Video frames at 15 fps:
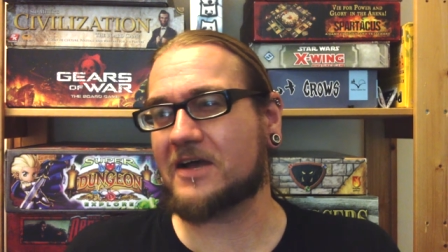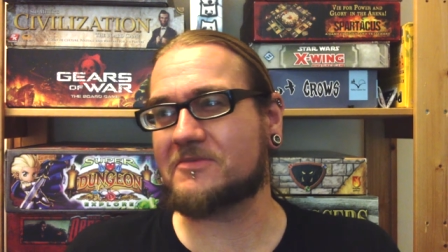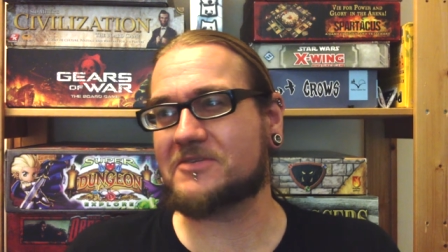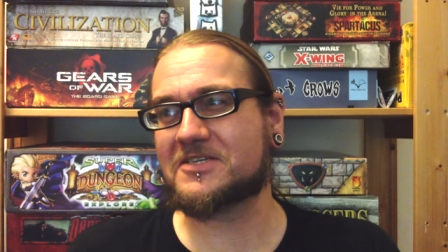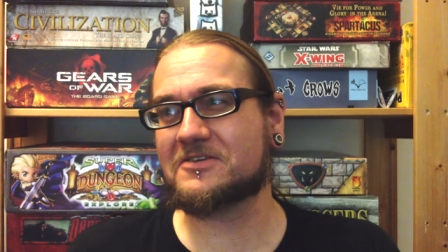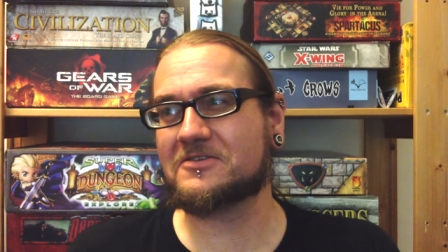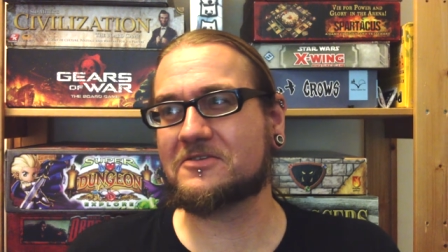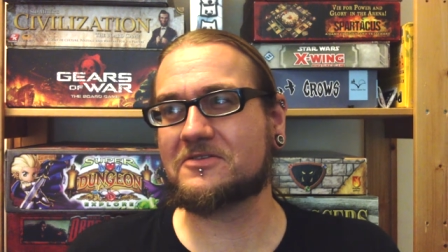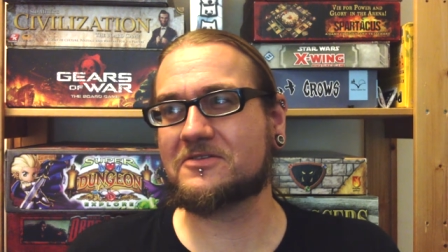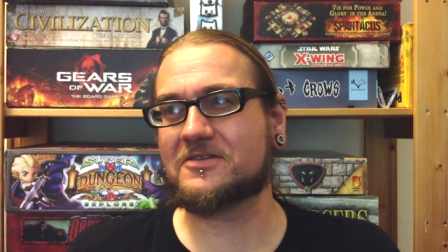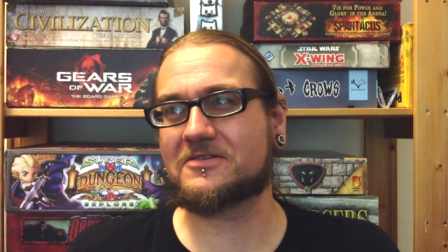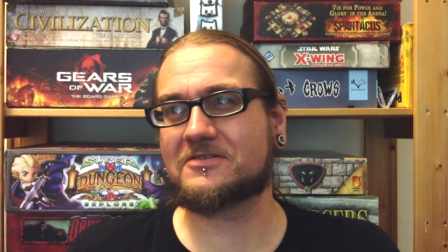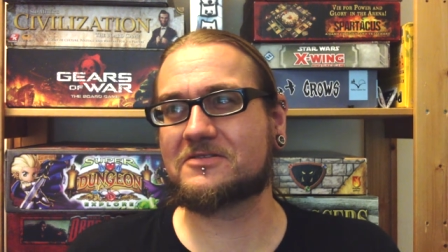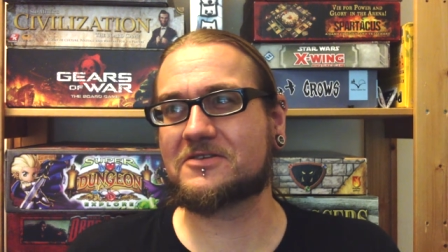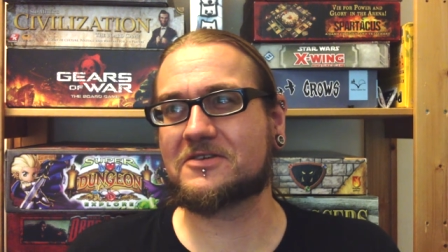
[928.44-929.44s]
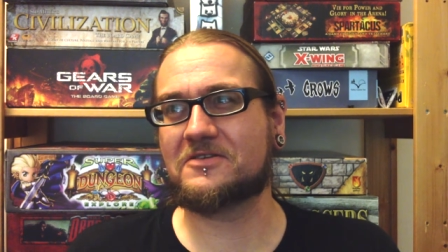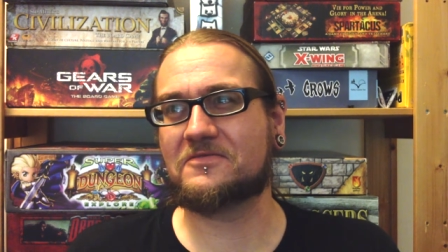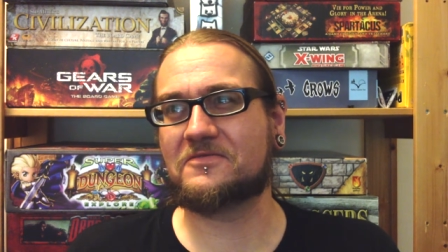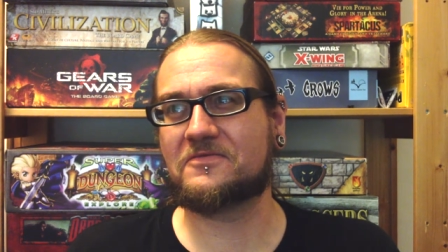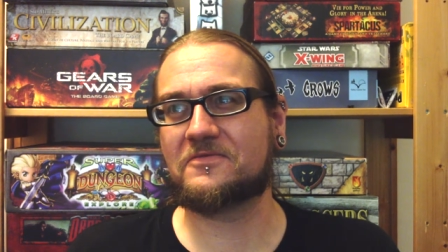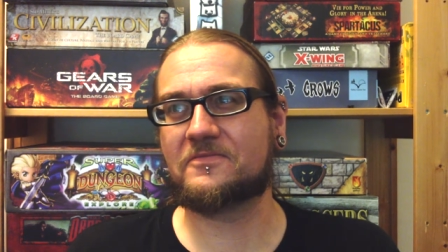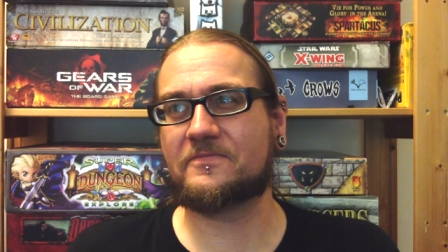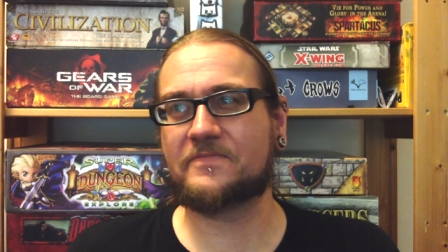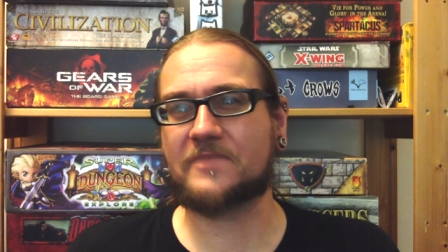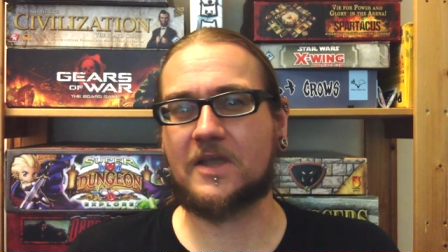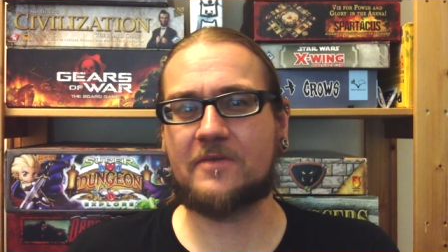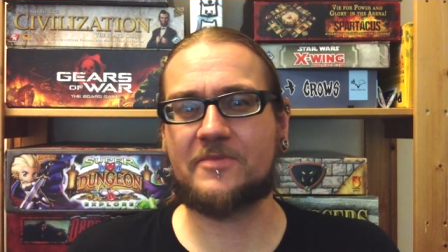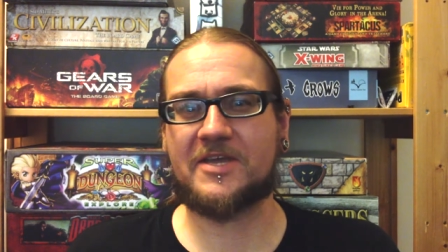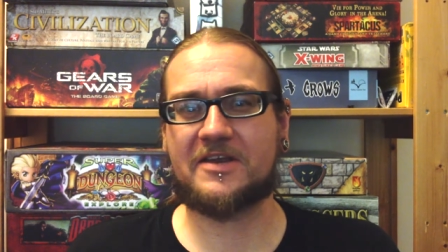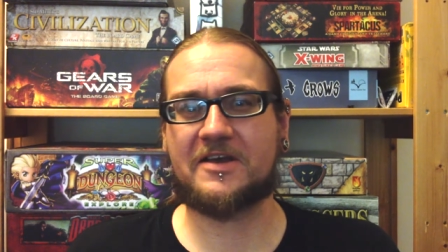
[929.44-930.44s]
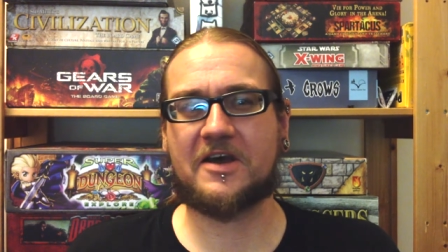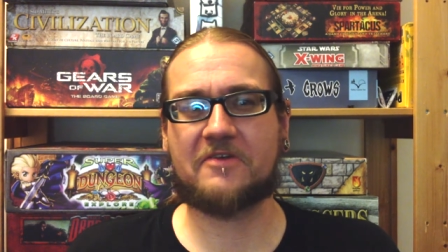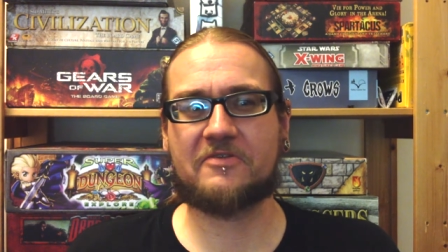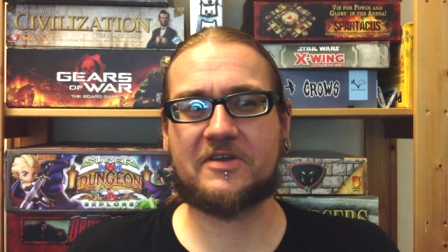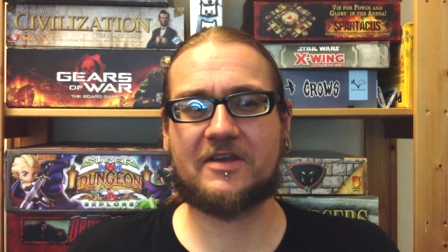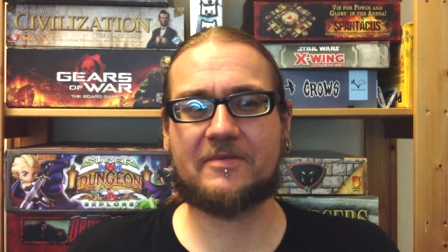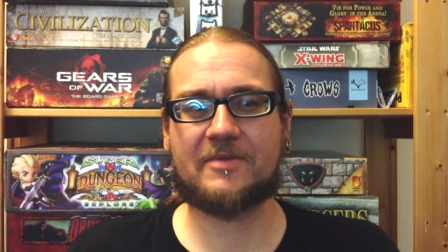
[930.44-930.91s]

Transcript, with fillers: I'm still sort of umming and ahhing